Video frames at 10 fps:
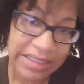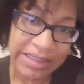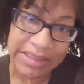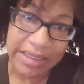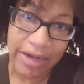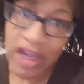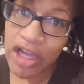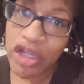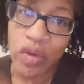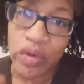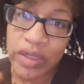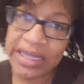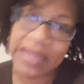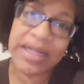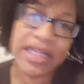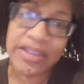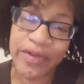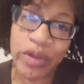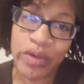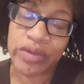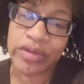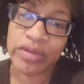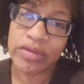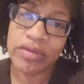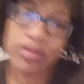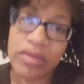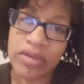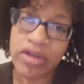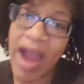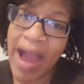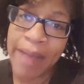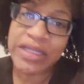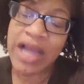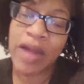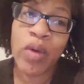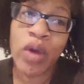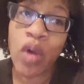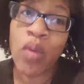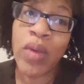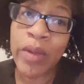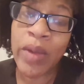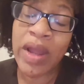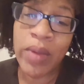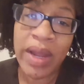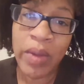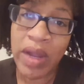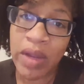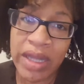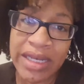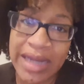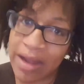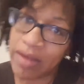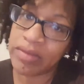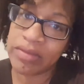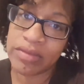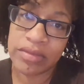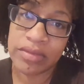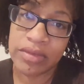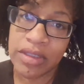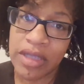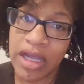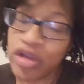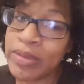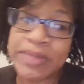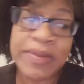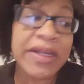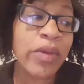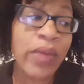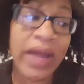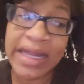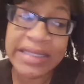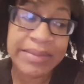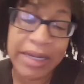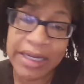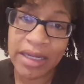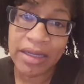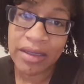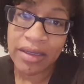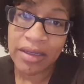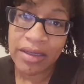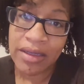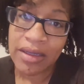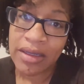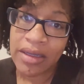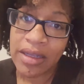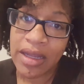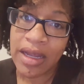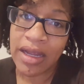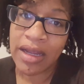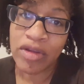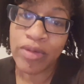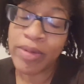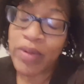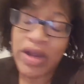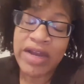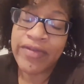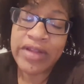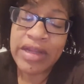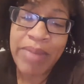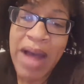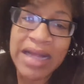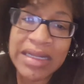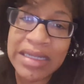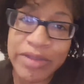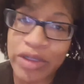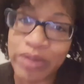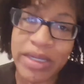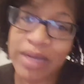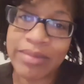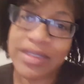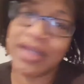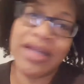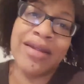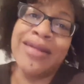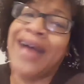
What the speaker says: and stuff, you'll eat less food. Your appetite will go way, way, way, way, way down. And you'll be spending way less money. And you'll be ready for the apocalypse. You'll be able to eat.